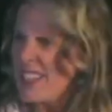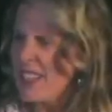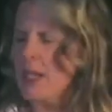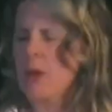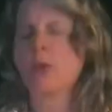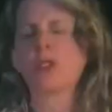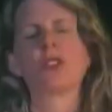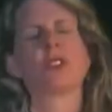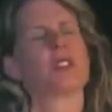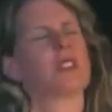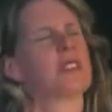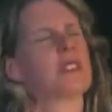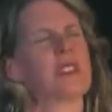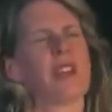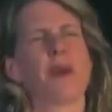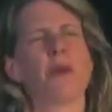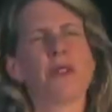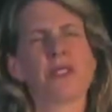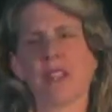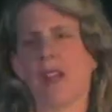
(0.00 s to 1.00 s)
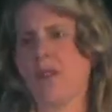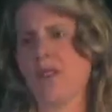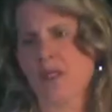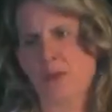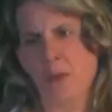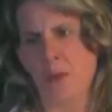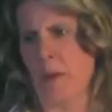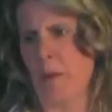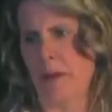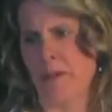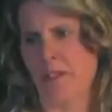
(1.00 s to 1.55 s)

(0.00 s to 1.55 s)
That was one of my